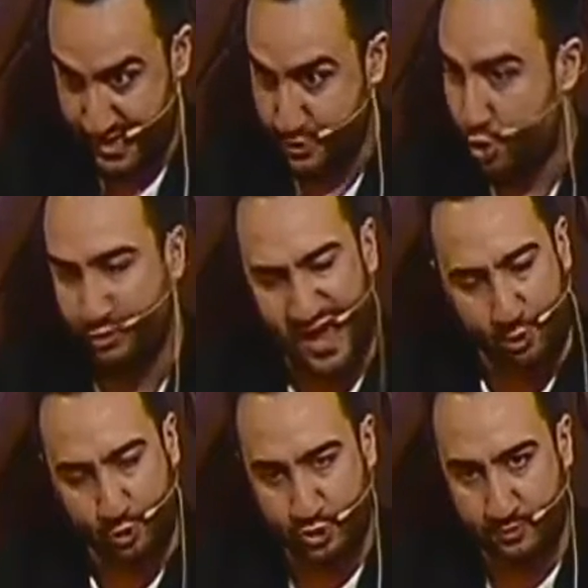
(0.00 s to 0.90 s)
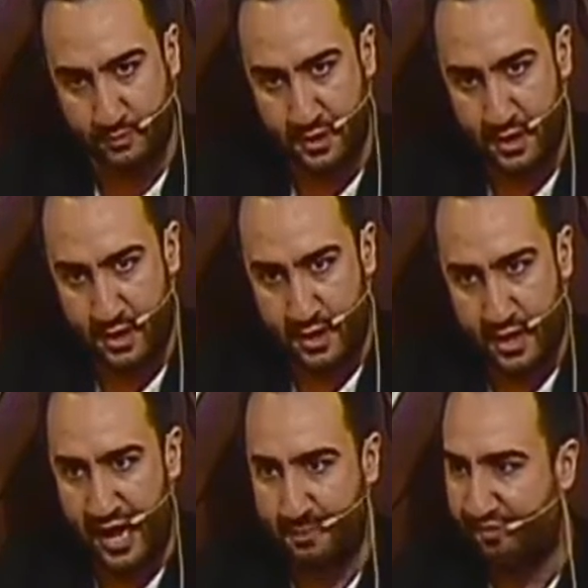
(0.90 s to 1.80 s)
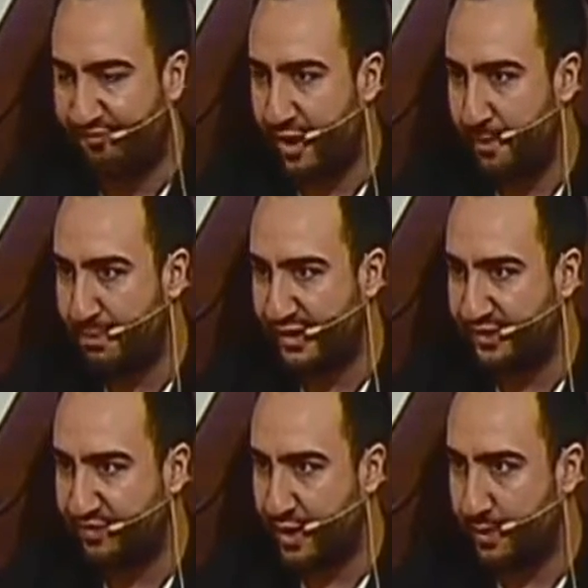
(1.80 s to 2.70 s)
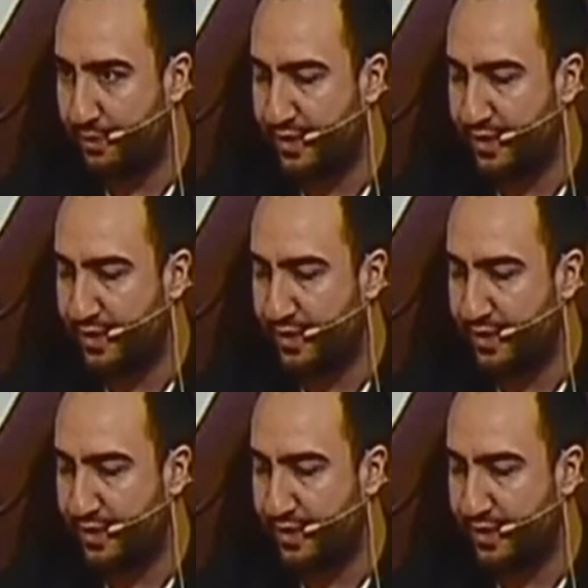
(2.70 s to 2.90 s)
No doubt. I'm a firm believer